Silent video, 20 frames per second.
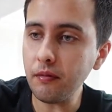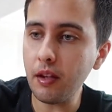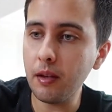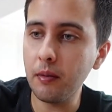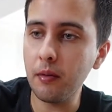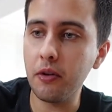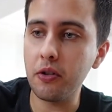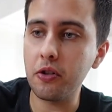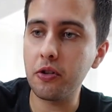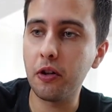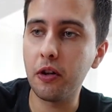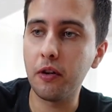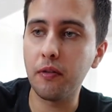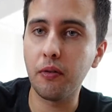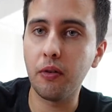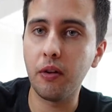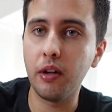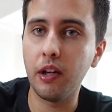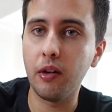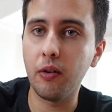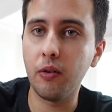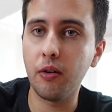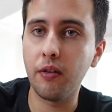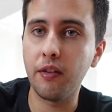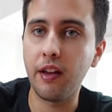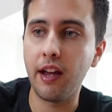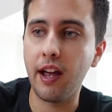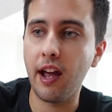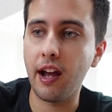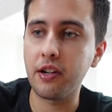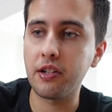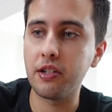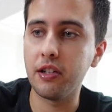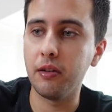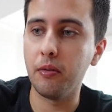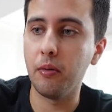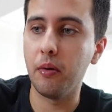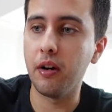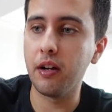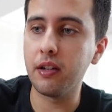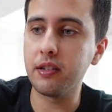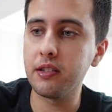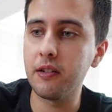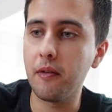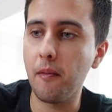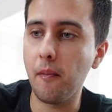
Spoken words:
Not sure if all of that actually works.